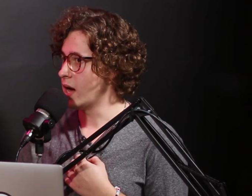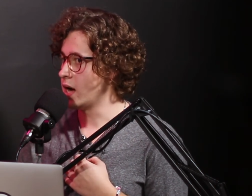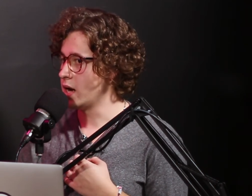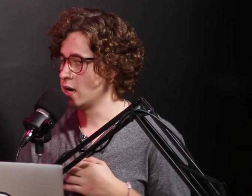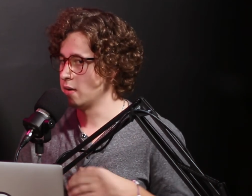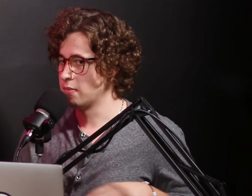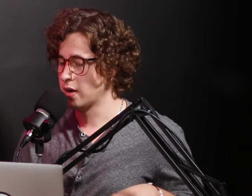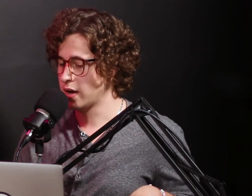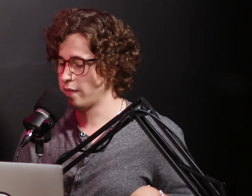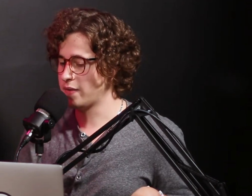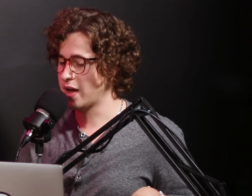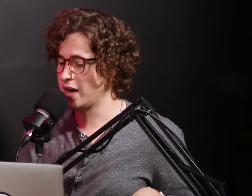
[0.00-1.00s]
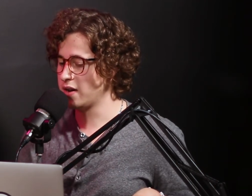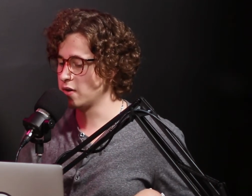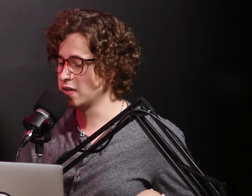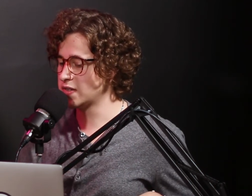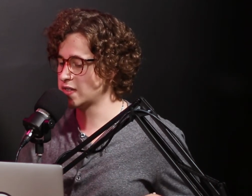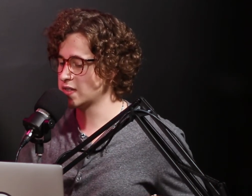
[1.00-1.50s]
I
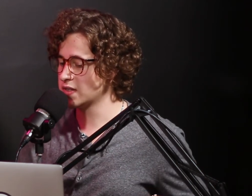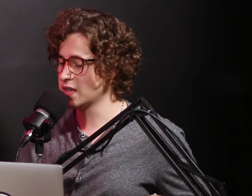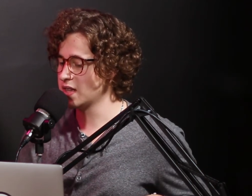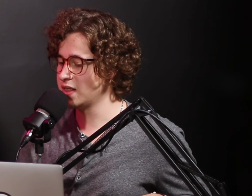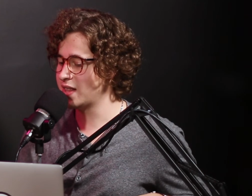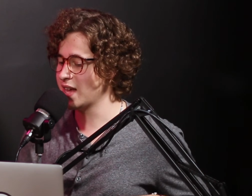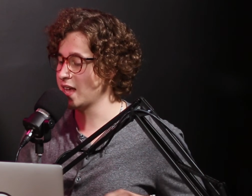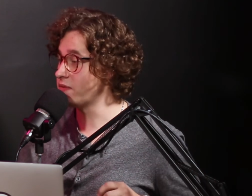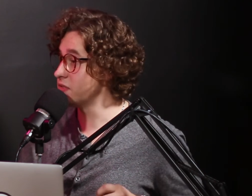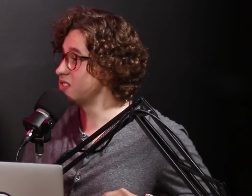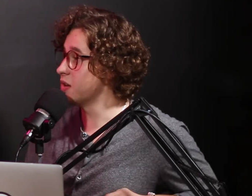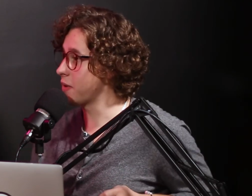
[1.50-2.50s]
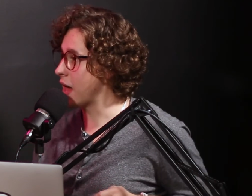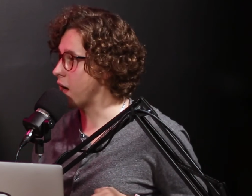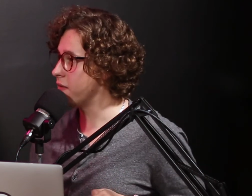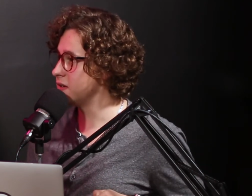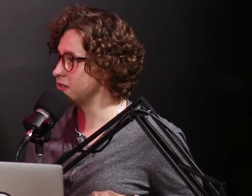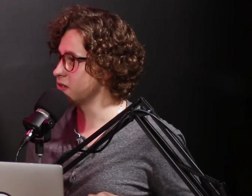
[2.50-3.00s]
notice that even some
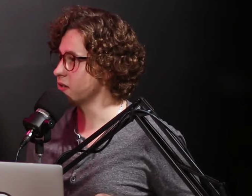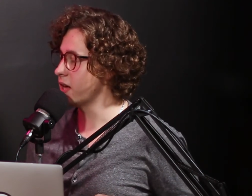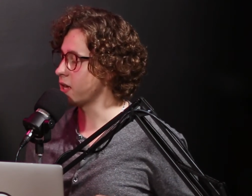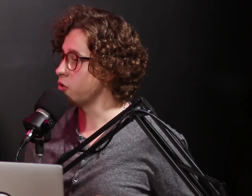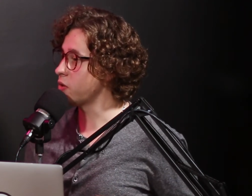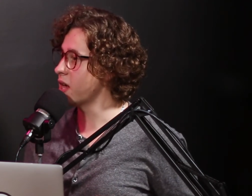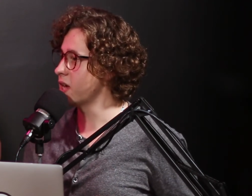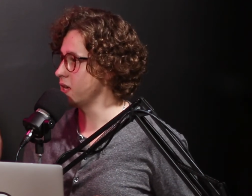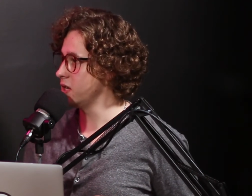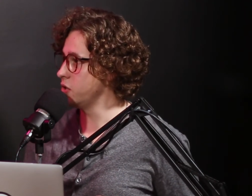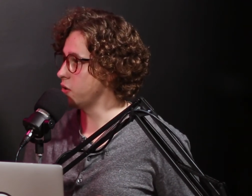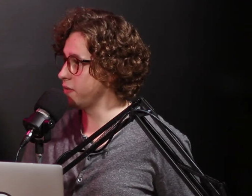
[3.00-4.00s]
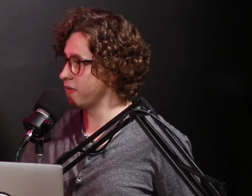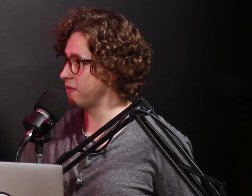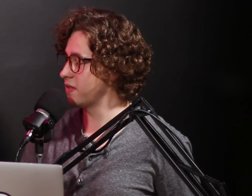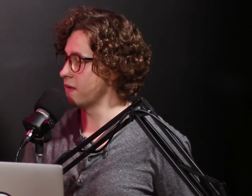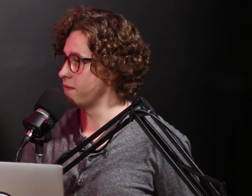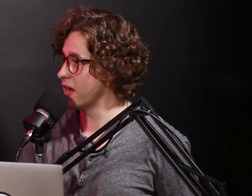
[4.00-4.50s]
Calvinists are like, you don't even
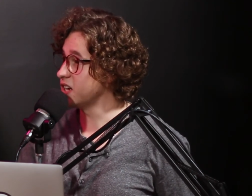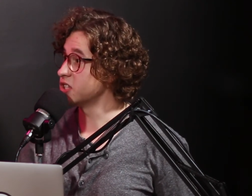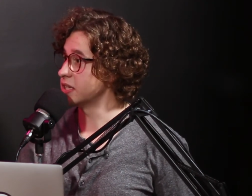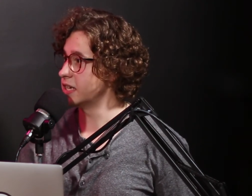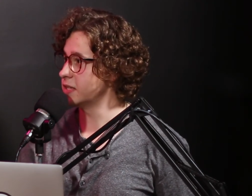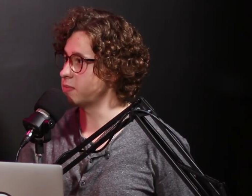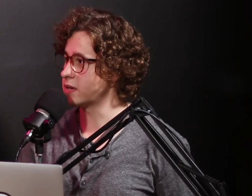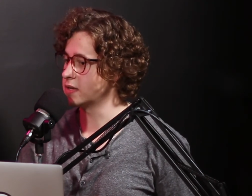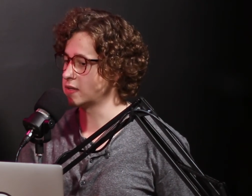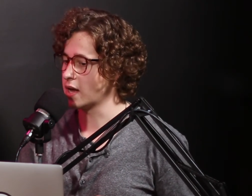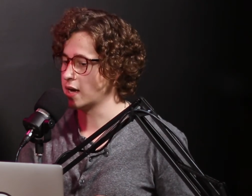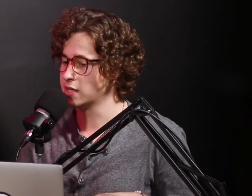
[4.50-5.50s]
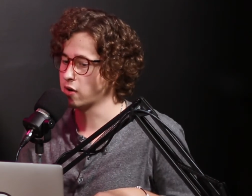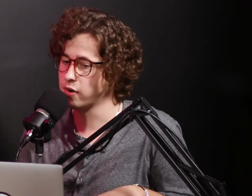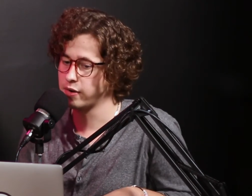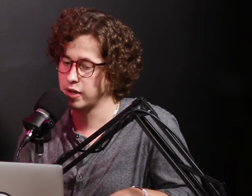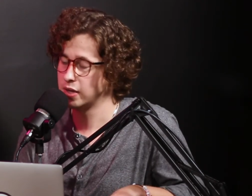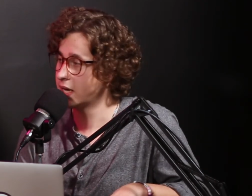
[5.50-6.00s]
have to evangelize because God's
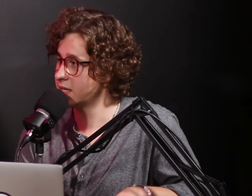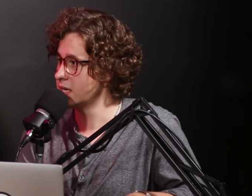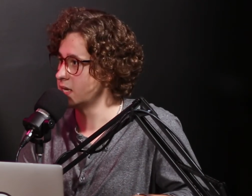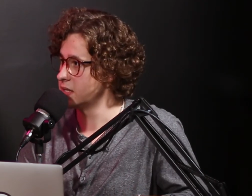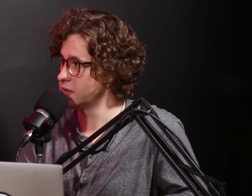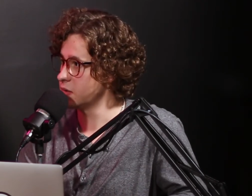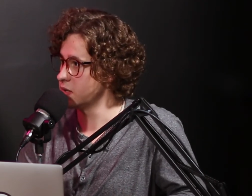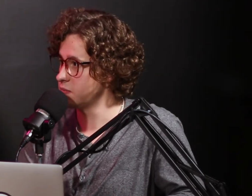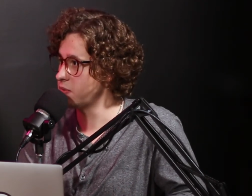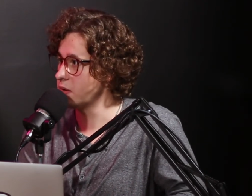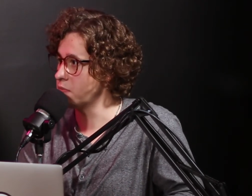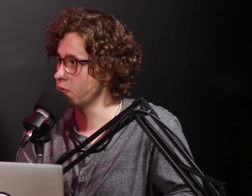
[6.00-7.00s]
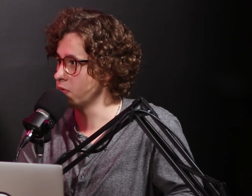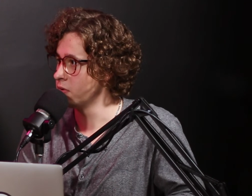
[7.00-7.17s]
already elected his people.